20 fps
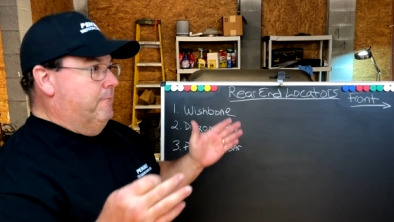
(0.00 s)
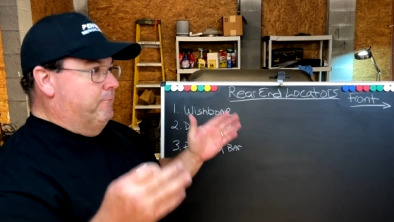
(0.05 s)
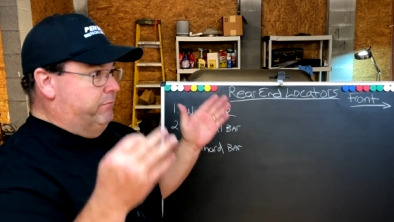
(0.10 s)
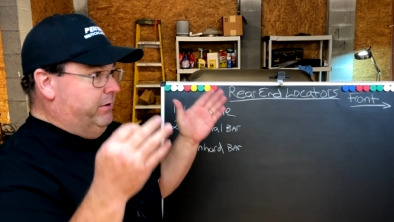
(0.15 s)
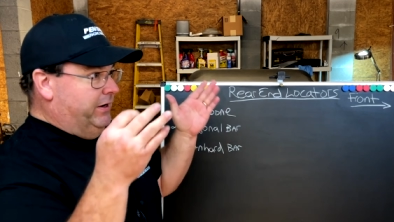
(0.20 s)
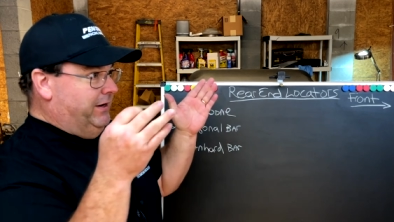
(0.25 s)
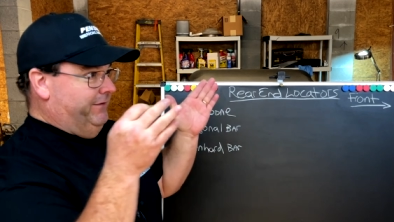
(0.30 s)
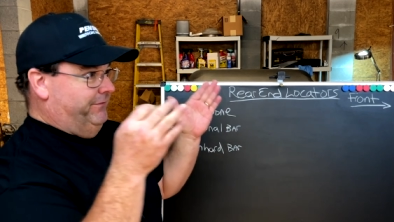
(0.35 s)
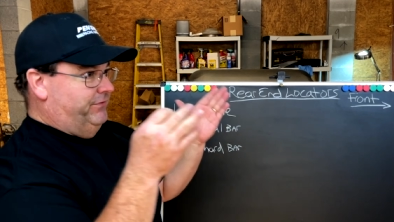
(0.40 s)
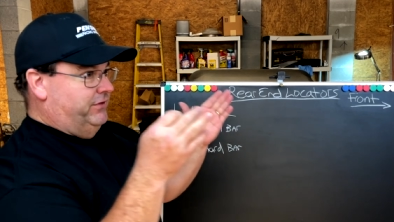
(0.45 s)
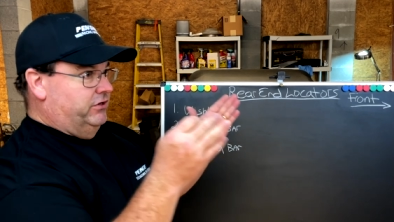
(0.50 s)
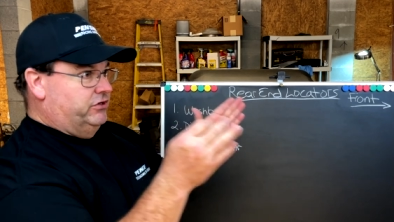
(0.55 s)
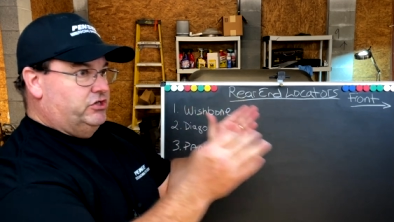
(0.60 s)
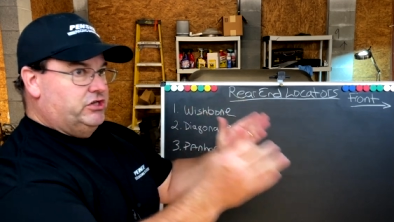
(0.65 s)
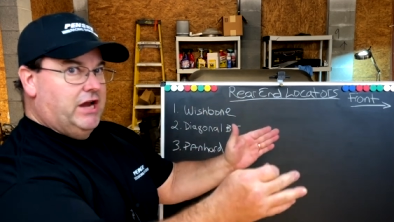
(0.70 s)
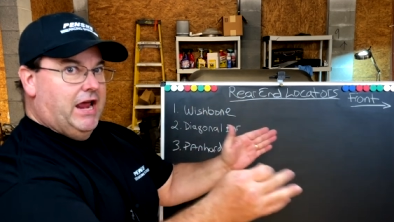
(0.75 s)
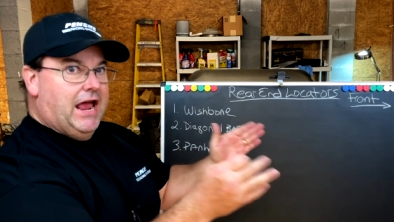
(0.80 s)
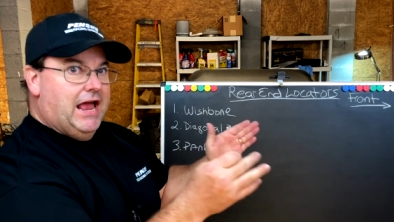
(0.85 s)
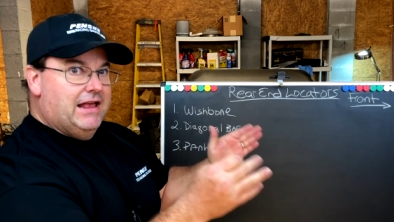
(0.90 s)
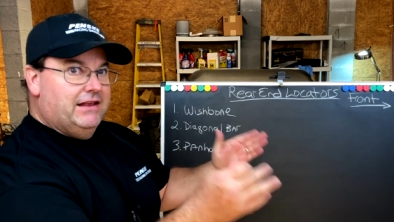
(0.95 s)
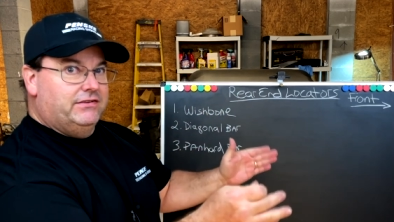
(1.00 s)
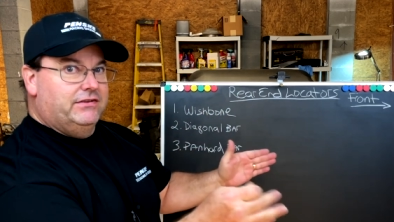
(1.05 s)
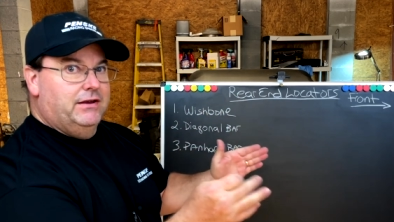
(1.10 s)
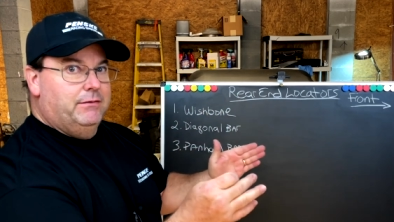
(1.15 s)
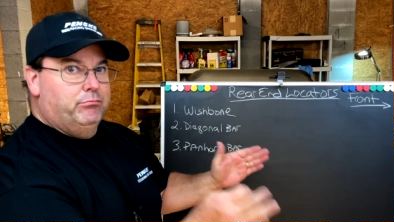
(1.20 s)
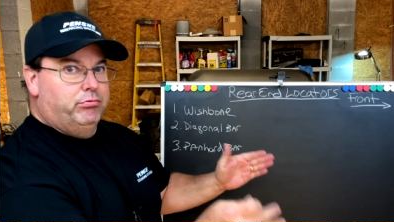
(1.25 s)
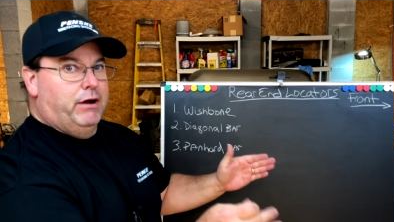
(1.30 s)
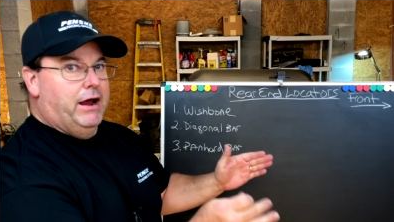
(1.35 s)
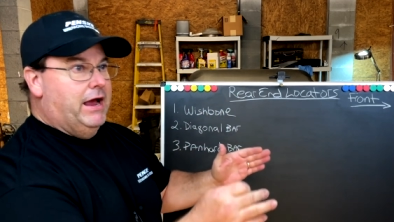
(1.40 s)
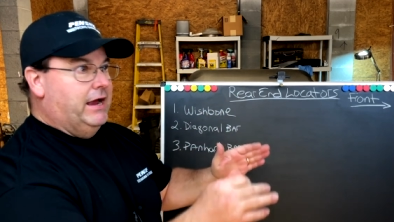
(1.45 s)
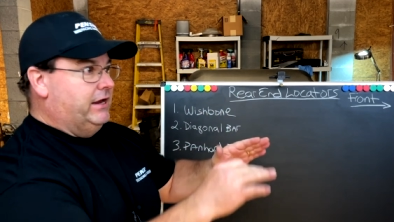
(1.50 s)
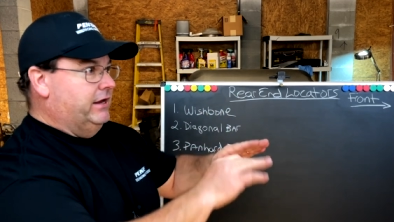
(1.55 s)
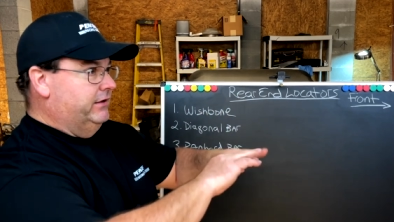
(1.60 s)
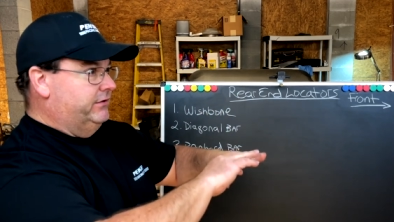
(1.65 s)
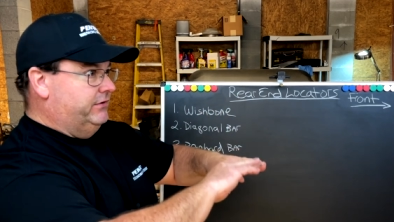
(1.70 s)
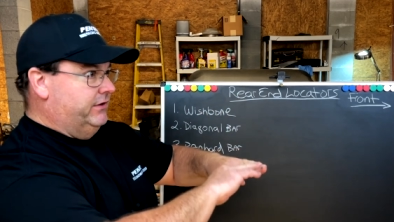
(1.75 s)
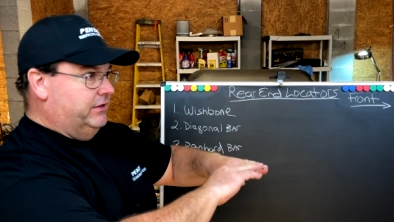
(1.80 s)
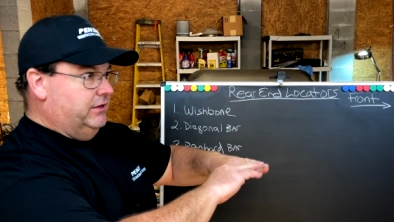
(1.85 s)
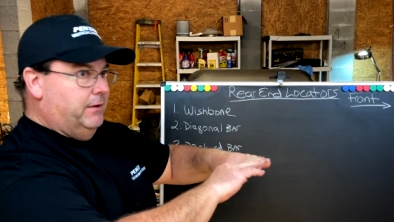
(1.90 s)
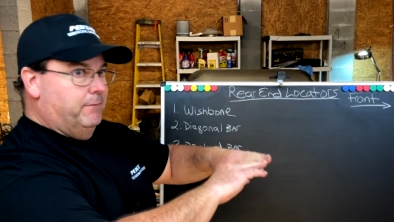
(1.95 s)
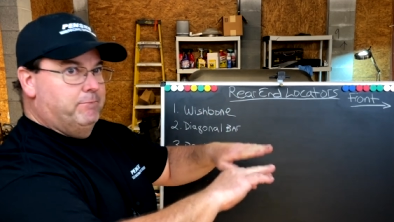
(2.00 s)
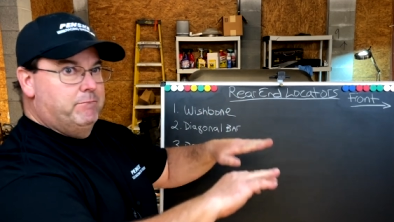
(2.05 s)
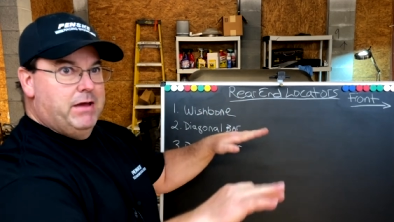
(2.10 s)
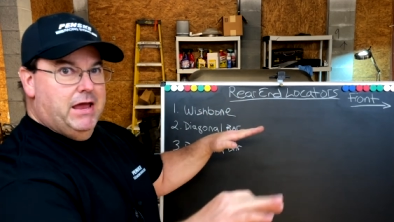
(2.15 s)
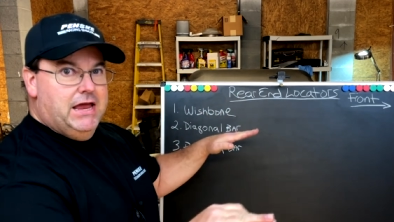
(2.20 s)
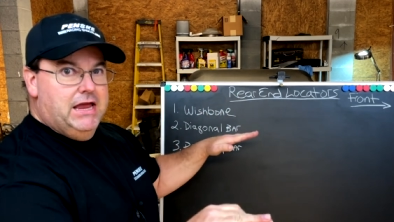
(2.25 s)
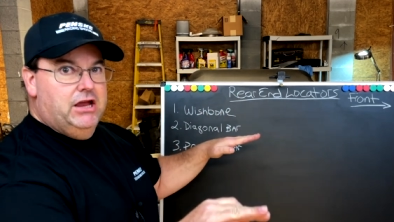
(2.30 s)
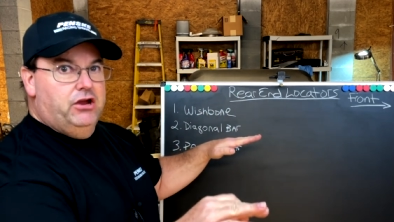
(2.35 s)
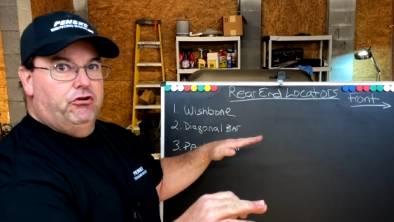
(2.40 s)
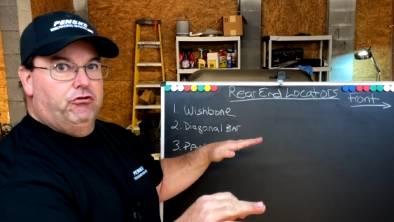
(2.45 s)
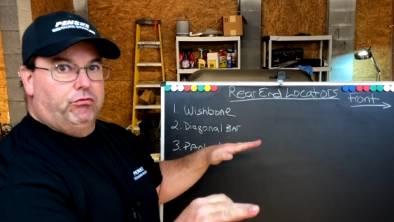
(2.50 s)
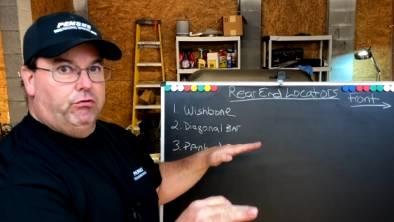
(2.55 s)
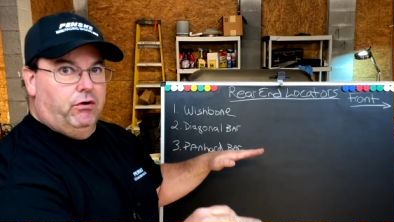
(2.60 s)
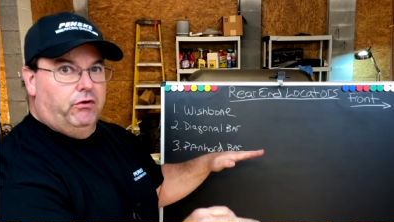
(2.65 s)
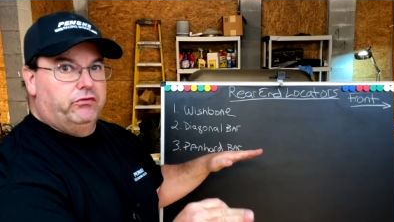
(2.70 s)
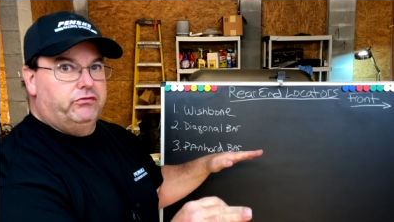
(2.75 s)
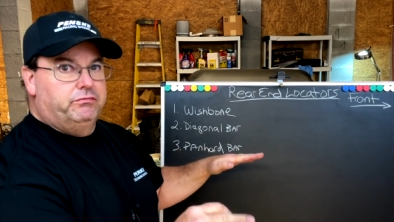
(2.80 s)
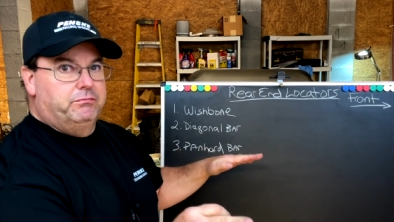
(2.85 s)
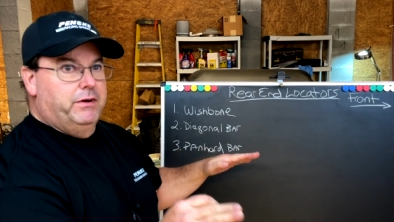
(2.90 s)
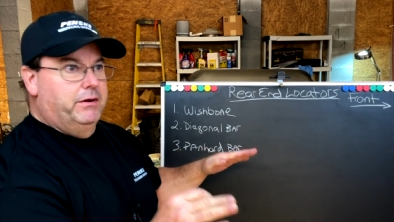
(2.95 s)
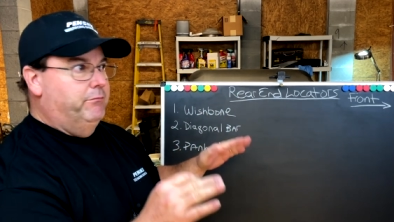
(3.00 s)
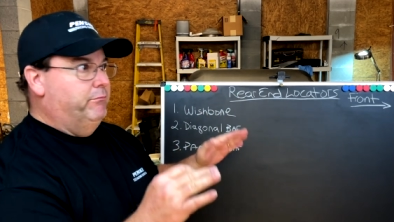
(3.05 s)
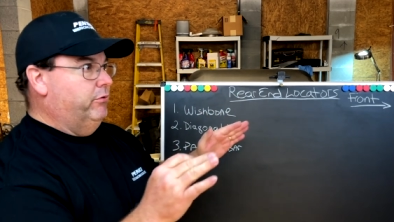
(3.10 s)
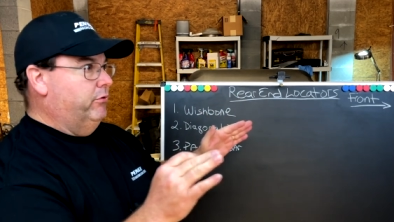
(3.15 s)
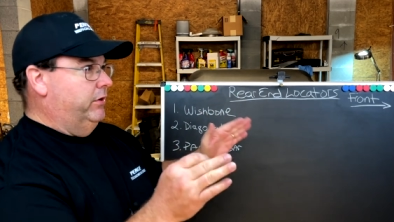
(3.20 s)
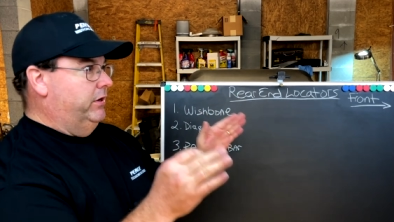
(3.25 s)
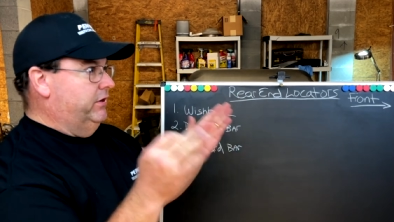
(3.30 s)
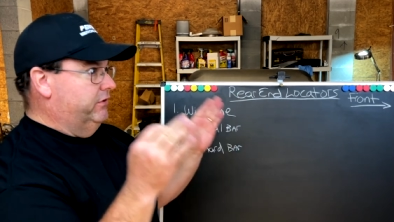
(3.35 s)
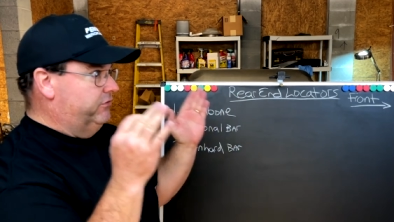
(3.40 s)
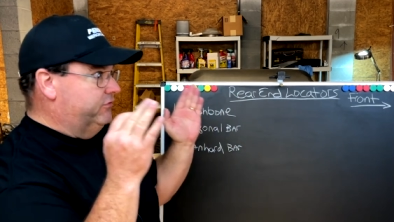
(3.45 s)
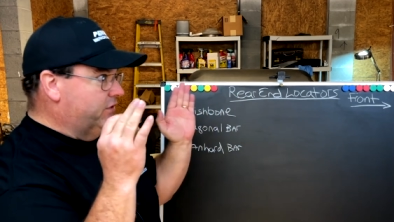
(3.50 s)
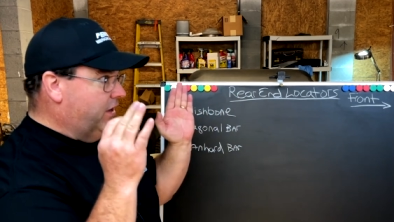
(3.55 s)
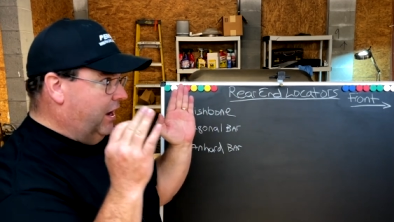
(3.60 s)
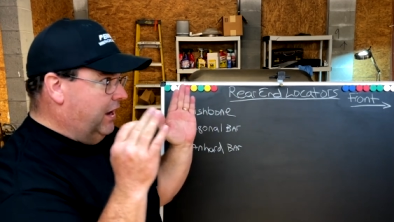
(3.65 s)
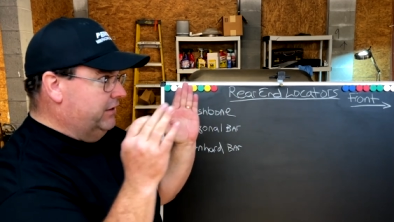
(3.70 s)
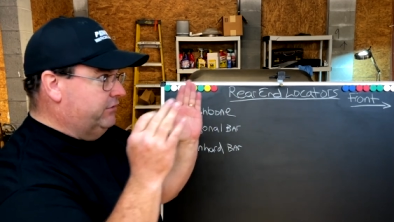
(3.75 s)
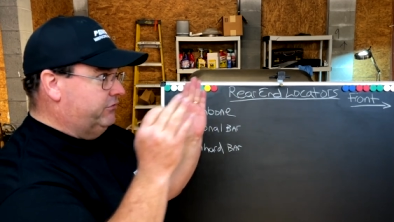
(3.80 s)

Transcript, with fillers: But if the chassis brackets and the main cross member is not